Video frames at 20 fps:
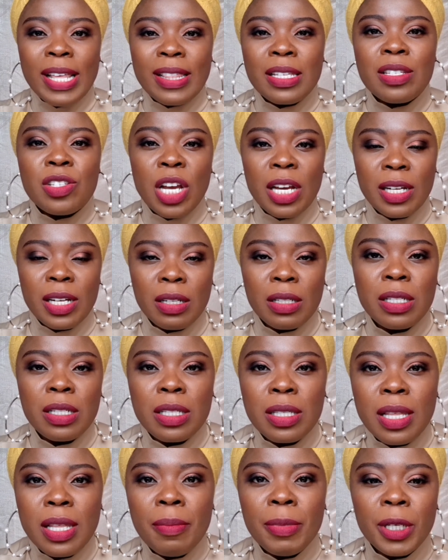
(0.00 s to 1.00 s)
this channel
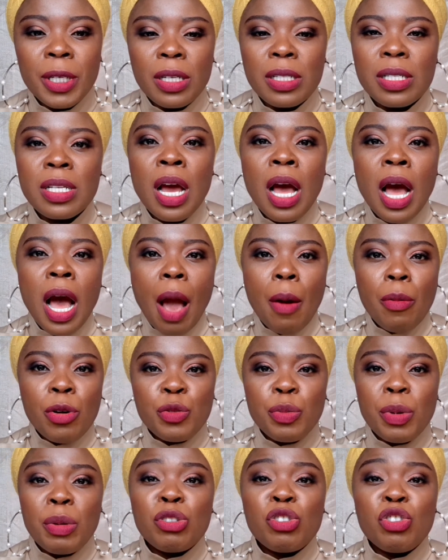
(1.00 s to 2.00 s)
is there, because I want to
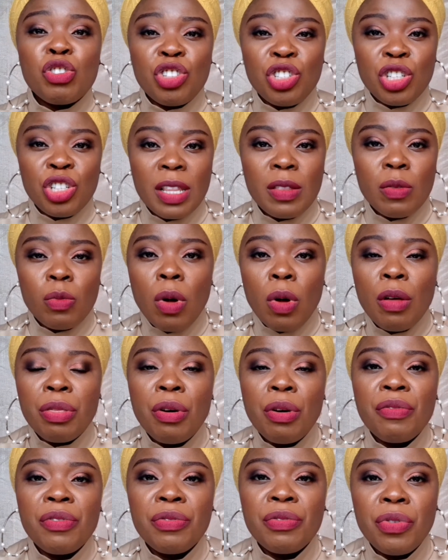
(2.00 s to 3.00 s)
be able to share the wealth
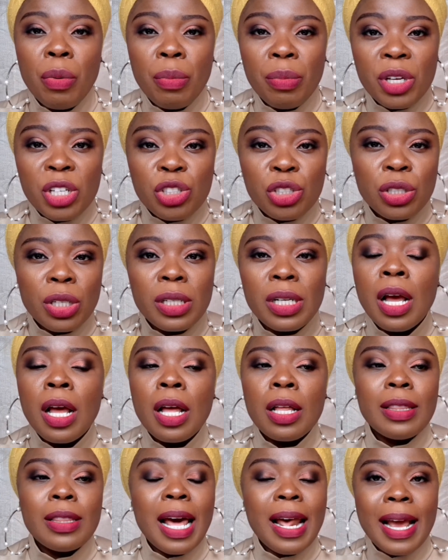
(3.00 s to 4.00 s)
of information
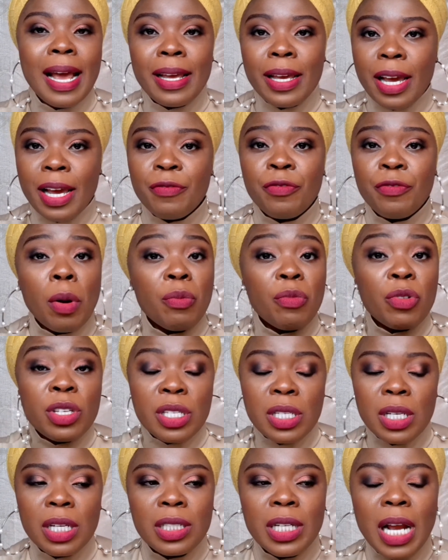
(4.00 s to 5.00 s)
that I get from
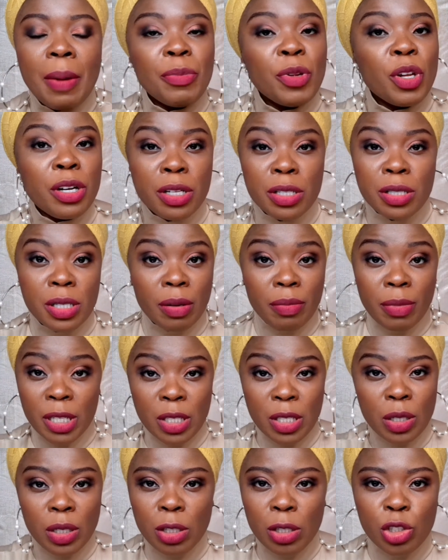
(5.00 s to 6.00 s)
research. I'm not a
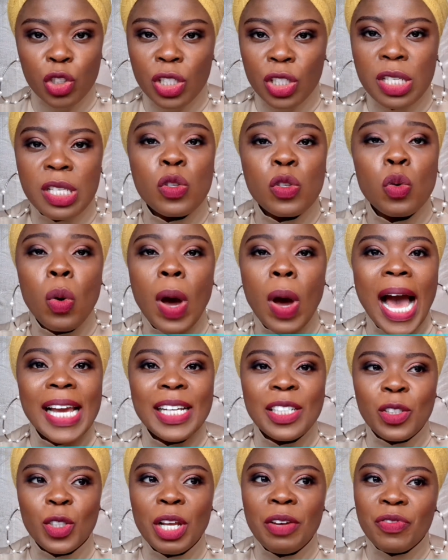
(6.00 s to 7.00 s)
dermatologist, so I
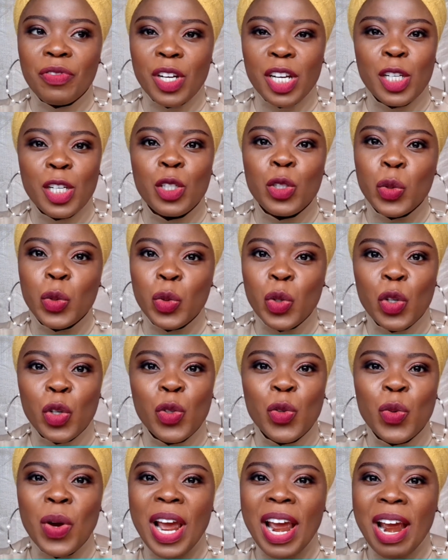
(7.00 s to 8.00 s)
definitely do not
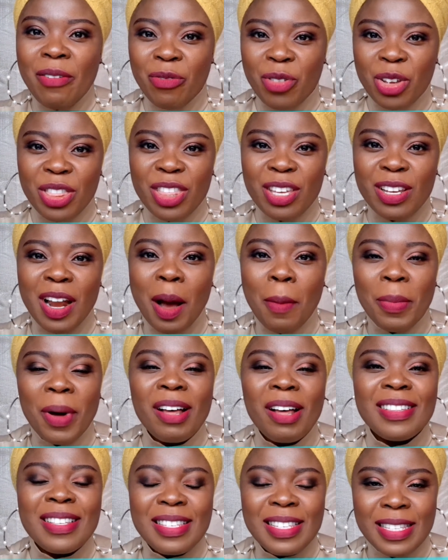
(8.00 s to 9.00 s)
know everything
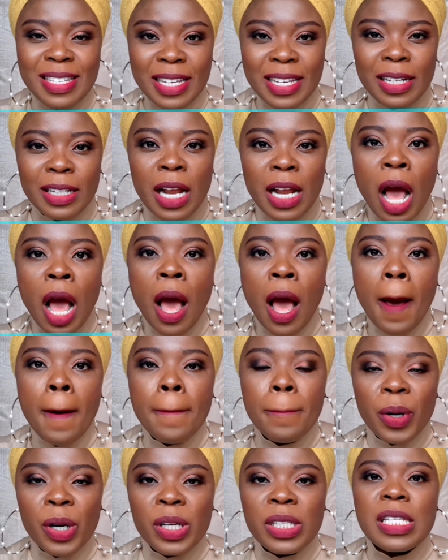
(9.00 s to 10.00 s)
about the skin,
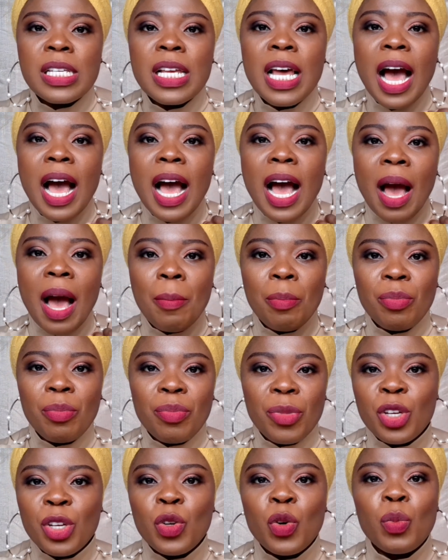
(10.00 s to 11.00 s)
but I'm
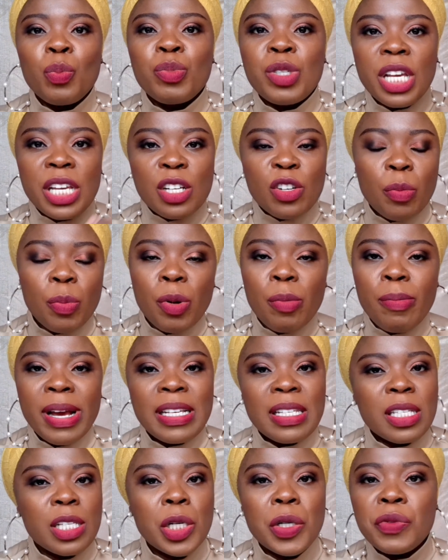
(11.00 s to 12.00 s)
taking it upon
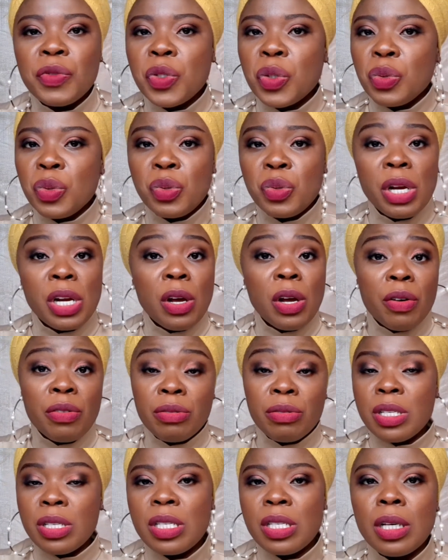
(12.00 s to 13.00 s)
myself to do a lot of
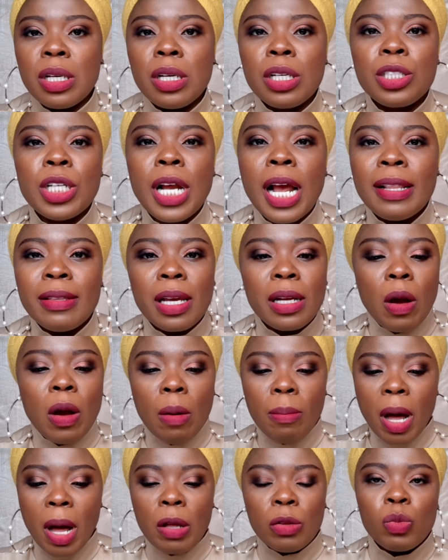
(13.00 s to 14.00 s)
research and then
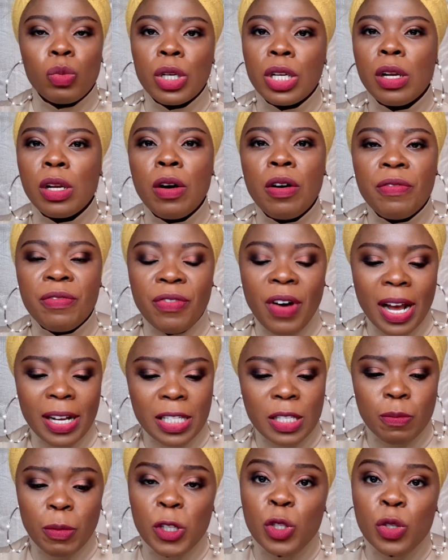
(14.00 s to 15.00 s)
come out with a lot of
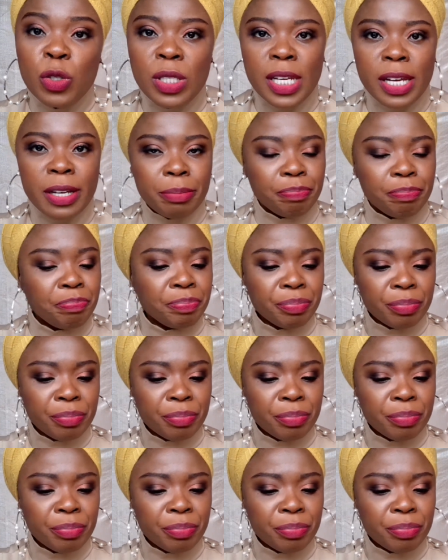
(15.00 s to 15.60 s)
facts. But today